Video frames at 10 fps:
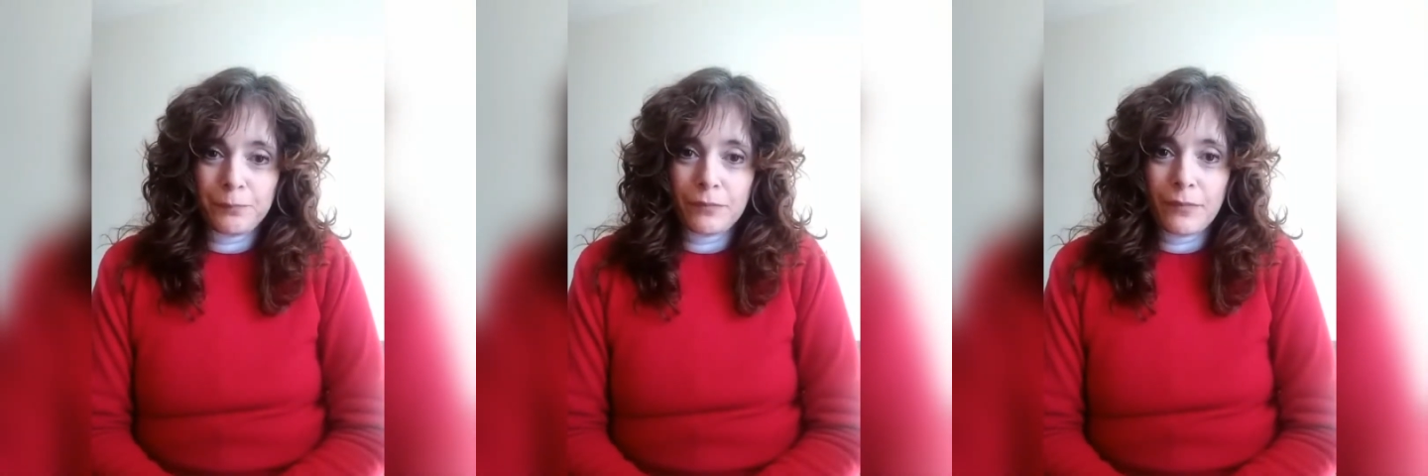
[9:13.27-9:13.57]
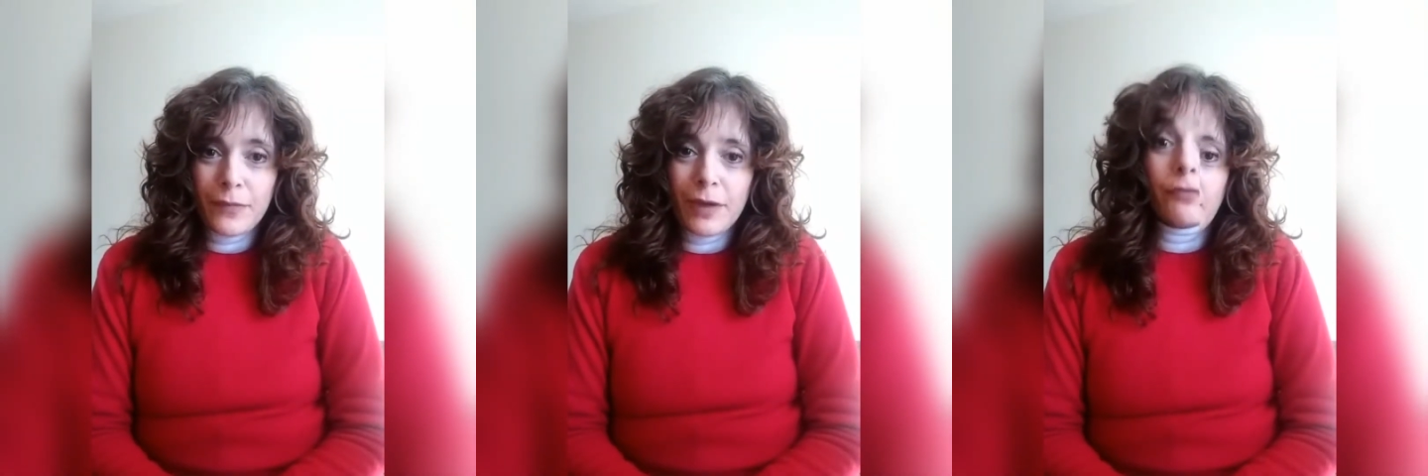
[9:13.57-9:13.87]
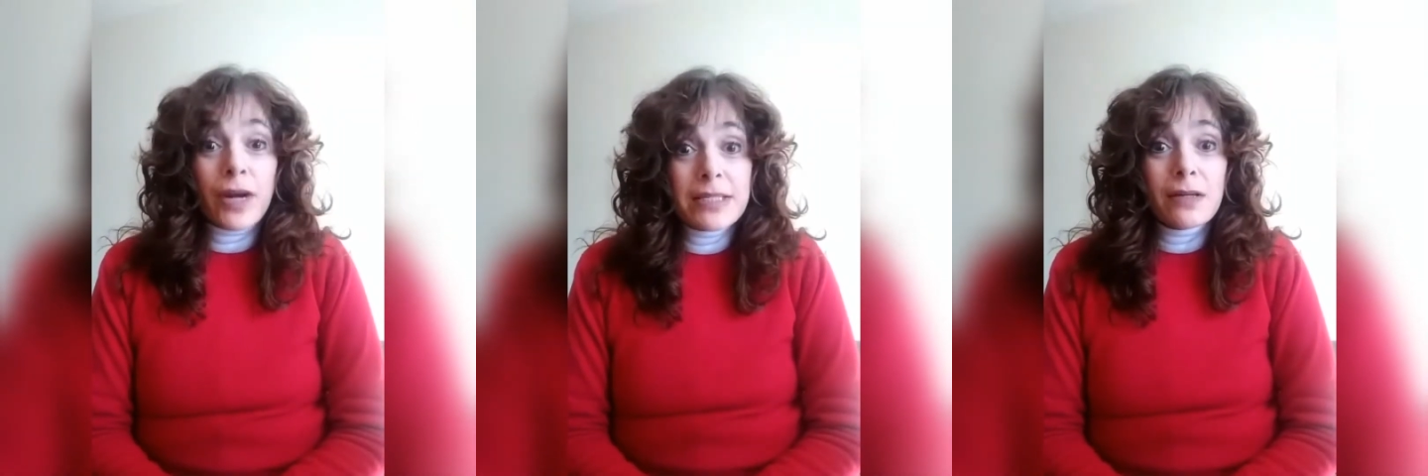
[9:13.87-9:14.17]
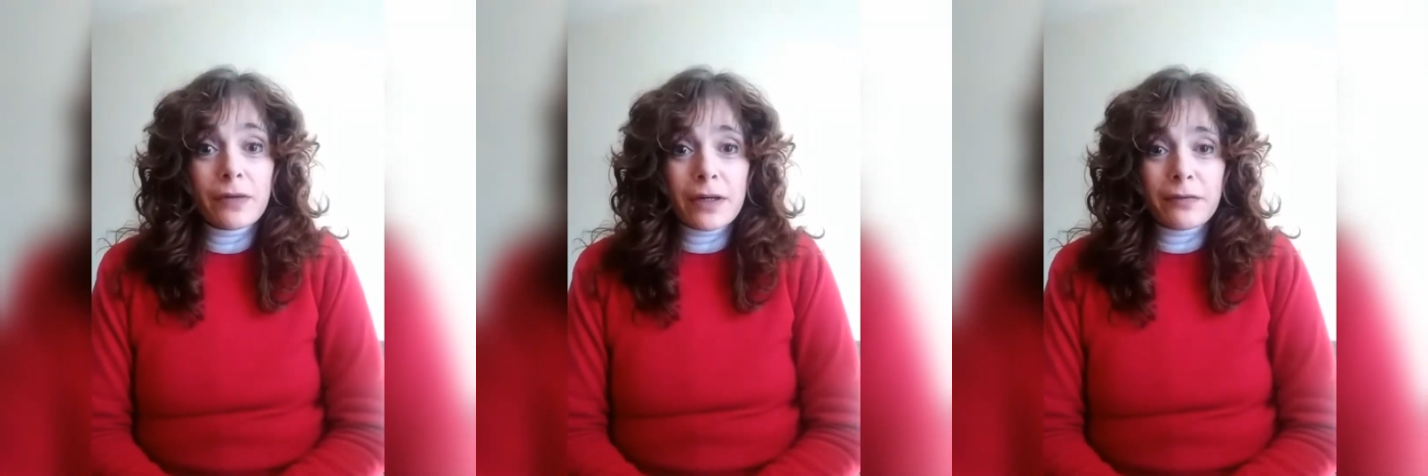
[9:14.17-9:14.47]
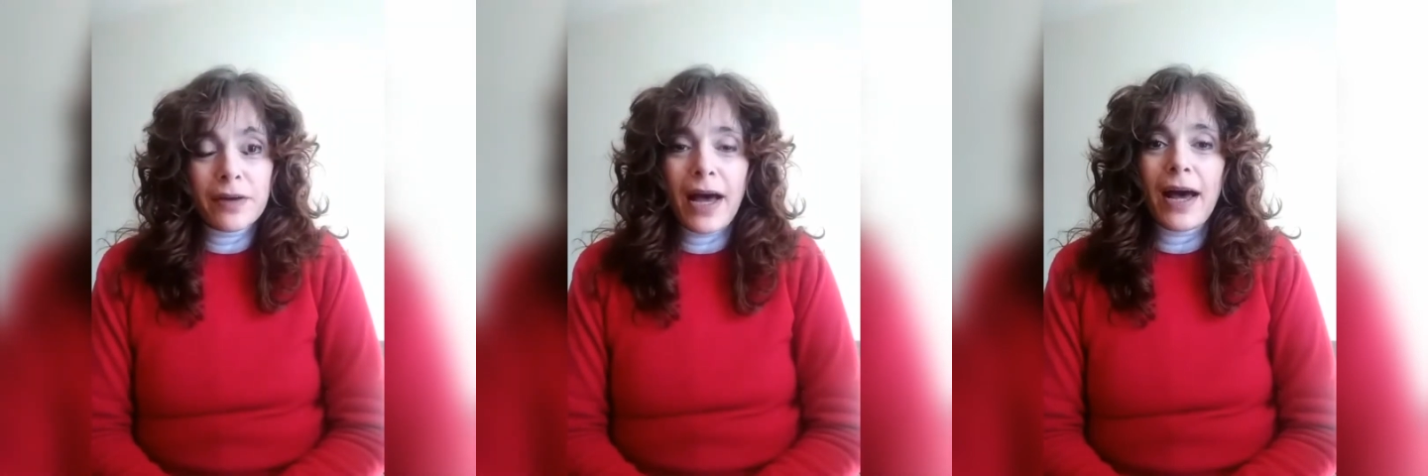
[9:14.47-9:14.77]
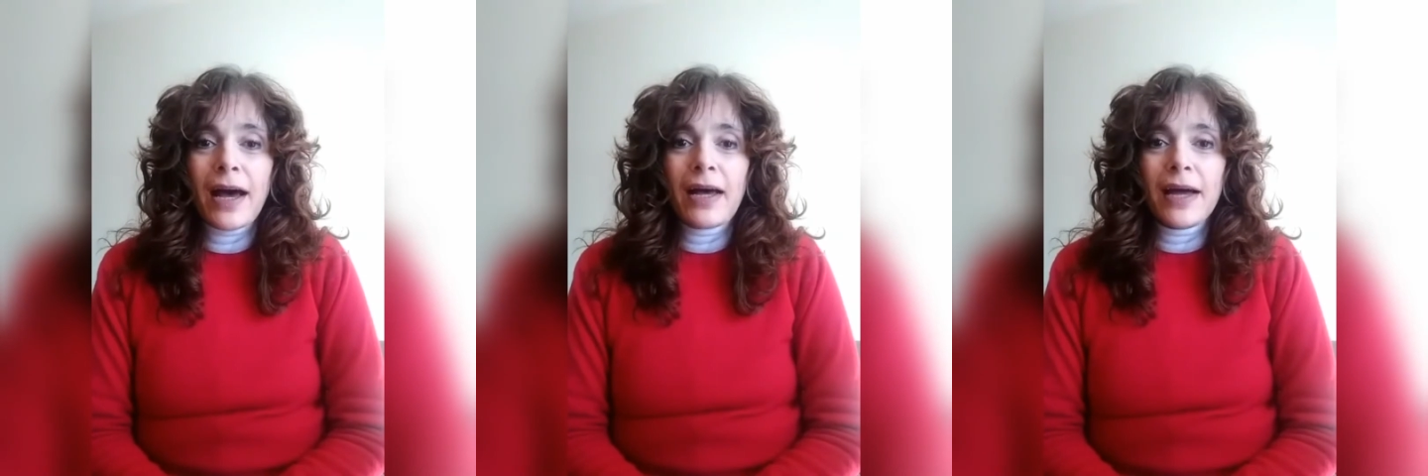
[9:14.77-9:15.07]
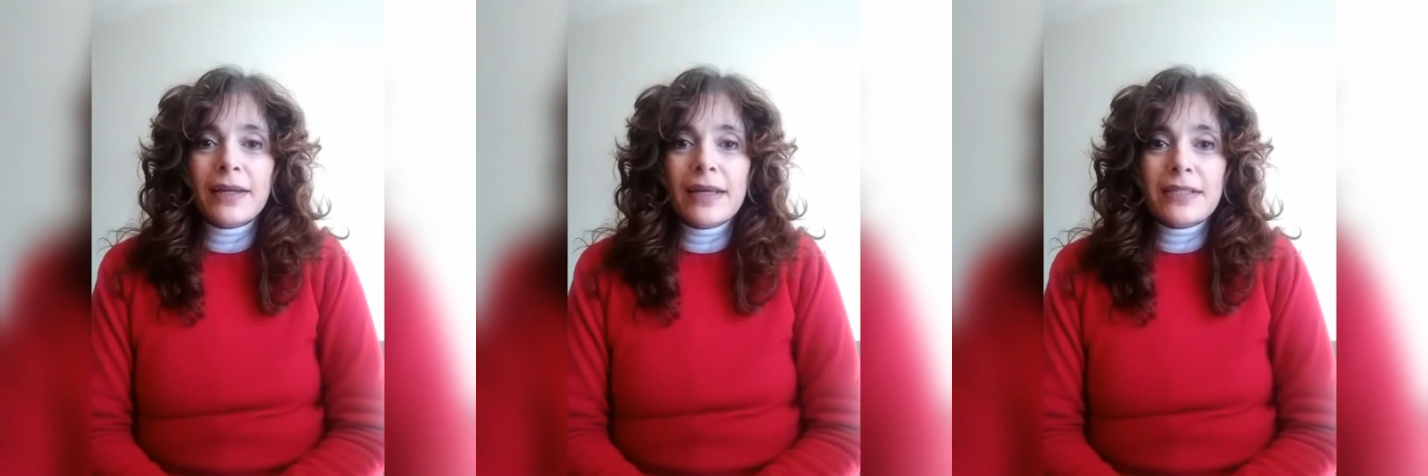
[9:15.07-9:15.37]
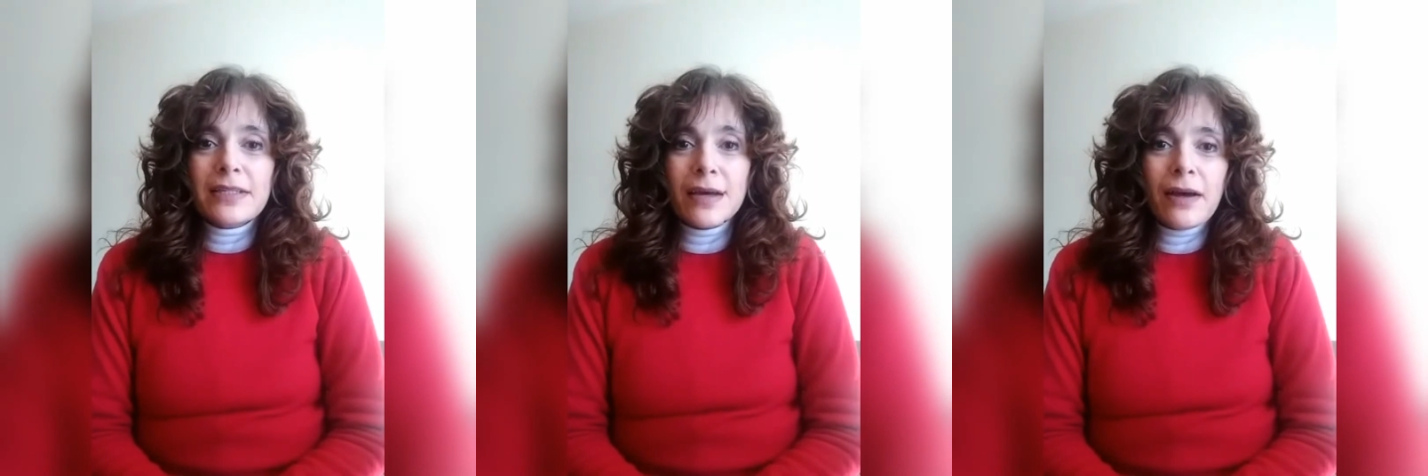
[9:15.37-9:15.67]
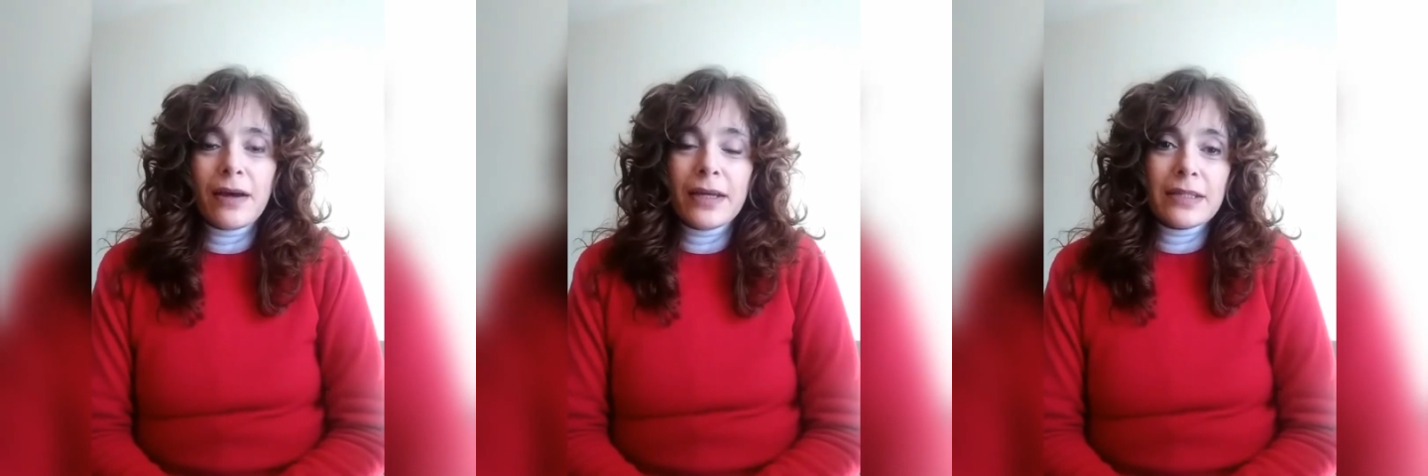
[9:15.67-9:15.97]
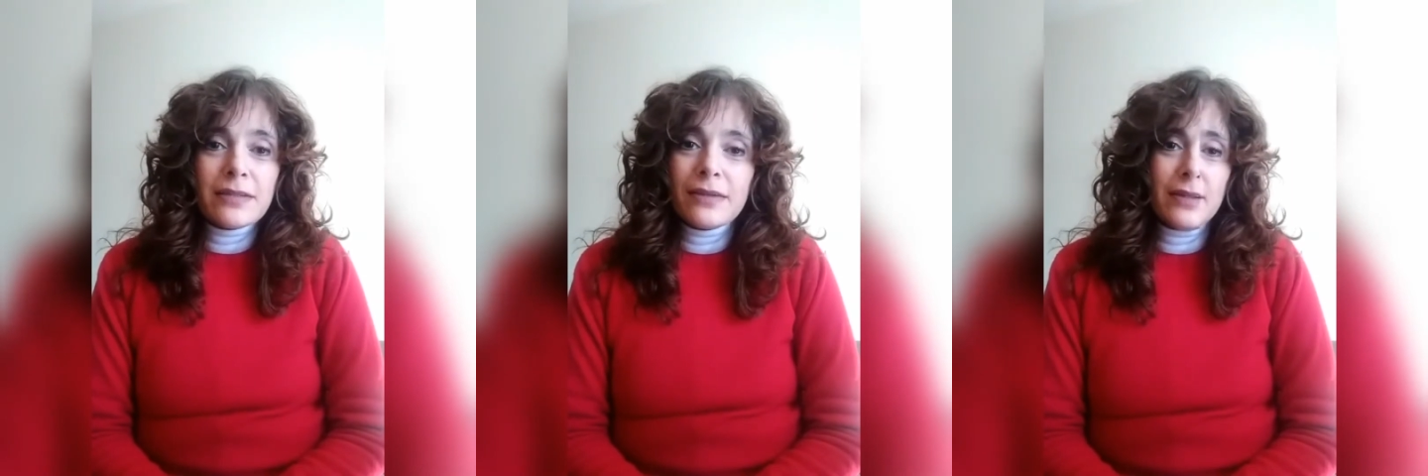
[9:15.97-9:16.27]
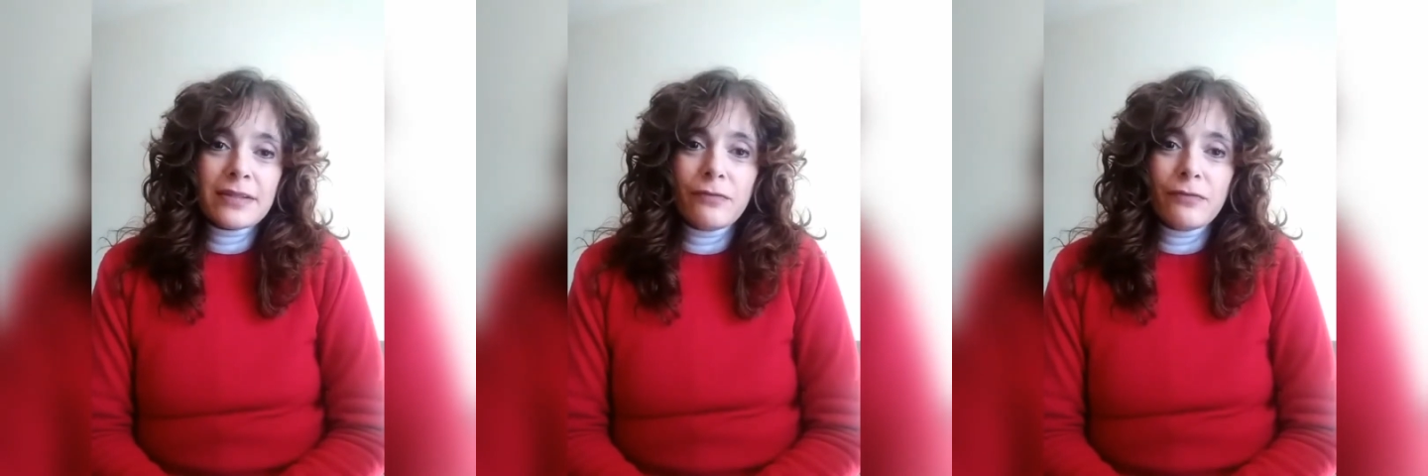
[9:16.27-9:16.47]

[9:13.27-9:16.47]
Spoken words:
phrasal verb, and it's